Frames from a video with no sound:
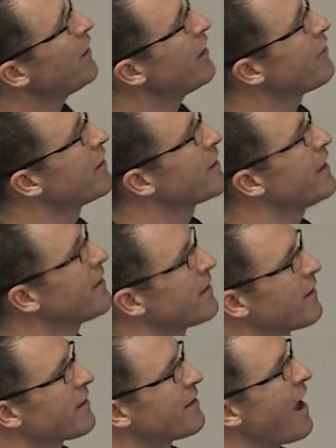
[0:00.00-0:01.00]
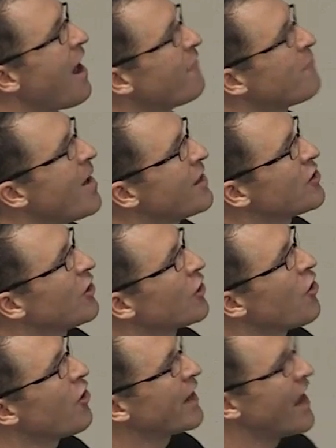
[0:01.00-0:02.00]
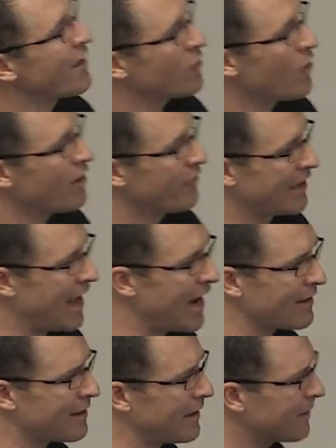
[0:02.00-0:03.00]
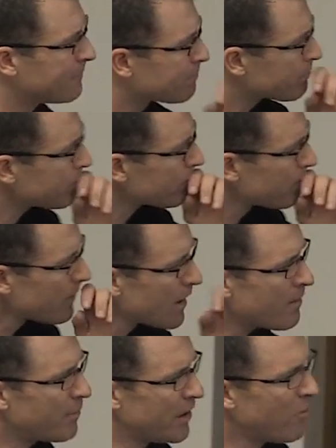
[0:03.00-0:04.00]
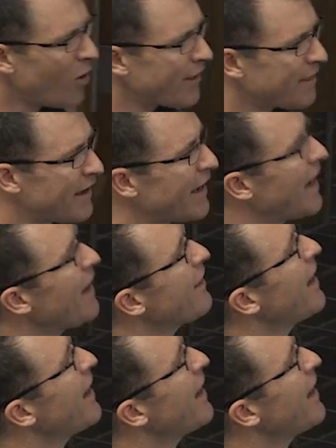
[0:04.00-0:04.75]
on here is star formation occurring outside of the galaxy. But you might think, how